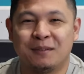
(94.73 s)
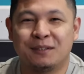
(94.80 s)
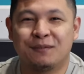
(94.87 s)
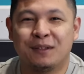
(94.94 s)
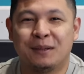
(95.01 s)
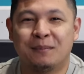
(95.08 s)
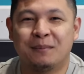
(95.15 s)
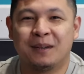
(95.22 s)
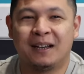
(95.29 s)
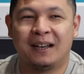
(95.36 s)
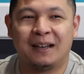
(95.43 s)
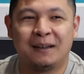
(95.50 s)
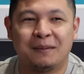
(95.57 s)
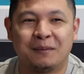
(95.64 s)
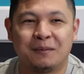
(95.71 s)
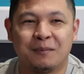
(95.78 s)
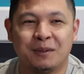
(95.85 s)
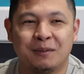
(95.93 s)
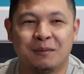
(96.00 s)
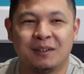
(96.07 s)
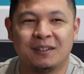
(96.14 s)
is Fim. Um, I've
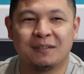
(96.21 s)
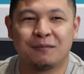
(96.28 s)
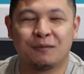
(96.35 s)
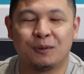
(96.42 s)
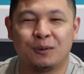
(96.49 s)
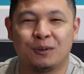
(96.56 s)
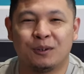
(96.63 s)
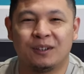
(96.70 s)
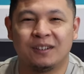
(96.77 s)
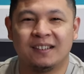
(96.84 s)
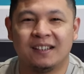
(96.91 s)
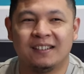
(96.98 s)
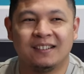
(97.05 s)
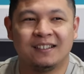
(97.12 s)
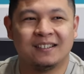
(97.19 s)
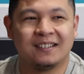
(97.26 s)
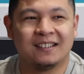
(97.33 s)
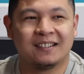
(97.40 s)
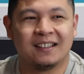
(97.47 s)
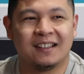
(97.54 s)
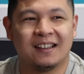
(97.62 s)
been a barista for 10 years,
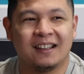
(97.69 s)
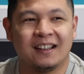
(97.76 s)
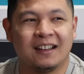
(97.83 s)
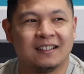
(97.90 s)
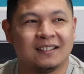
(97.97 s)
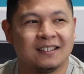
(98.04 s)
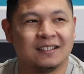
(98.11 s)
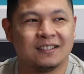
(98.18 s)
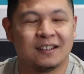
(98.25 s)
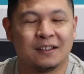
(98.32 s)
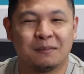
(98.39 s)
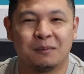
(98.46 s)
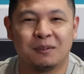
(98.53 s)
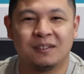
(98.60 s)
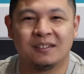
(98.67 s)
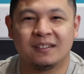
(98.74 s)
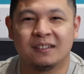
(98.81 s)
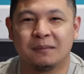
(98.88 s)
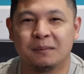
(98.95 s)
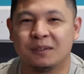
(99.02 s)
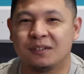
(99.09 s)
six, year, uh, six years head
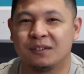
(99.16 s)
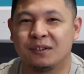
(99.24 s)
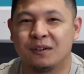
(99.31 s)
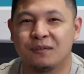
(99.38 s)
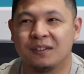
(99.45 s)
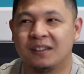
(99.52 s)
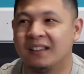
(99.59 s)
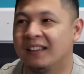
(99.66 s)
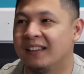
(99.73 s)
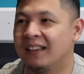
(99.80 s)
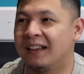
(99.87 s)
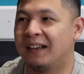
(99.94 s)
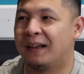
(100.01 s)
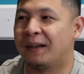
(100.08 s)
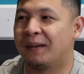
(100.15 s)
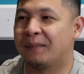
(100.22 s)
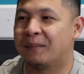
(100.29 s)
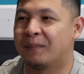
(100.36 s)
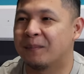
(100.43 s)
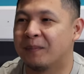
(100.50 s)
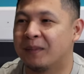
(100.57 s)
barista, especially coffee.
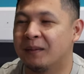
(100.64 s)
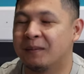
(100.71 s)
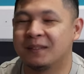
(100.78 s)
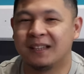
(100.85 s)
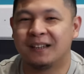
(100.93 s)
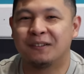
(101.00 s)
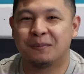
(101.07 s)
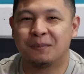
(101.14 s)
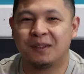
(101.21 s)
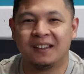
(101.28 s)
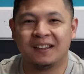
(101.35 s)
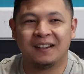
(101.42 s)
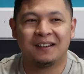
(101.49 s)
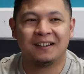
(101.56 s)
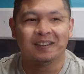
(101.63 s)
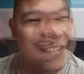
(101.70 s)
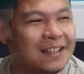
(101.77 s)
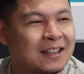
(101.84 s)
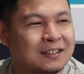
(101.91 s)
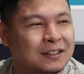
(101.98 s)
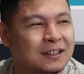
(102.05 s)
Um, excited to be here. This is
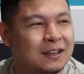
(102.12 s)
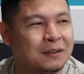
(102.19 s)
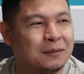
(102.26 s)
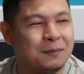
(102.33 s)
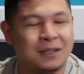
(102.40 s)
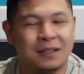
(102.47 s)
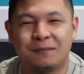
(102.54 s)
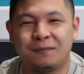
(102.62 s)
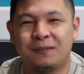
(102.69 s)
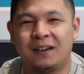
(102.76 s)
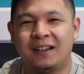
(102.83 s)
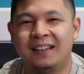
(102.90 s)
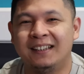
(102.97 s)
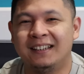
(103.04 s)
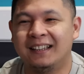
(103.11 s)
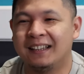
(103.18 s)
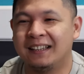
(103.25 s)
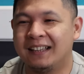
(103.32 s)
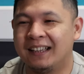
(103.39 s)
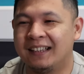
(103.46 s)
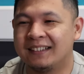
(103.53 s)
actually gonna be a fun,
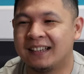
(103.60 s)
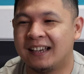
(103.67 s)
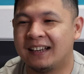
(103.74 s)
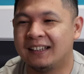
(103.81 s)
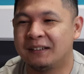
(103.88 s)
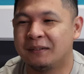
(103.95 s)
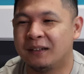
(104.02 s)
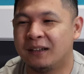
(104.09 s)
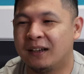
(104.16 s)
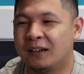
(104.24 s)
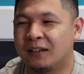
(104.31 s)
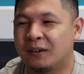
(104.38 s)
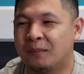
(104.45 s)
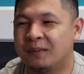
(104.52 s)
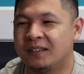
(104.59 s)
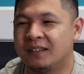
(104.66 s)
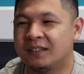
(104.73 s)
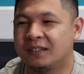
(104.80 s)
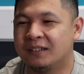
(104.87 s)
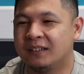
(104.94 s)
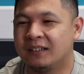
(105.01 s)
exciting uh,
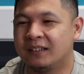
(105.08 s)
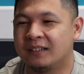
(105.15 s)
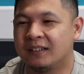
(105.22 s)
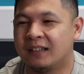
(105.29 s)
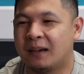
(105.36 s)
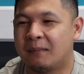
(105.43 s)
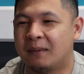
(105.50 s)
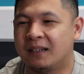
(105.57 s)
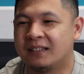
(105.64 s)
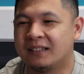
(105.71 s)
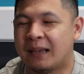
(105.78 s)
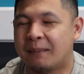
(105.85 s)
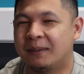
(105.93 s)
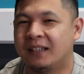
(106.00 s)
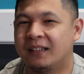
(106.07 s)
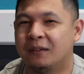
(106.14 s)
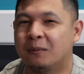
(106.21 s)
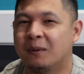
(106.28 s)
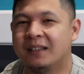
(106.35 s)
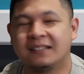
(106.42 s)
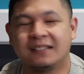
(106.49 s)
competition because not much happening in
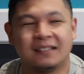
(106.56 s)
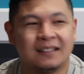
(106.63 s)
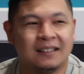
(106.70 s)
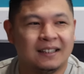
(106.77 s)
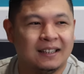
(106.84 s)
the West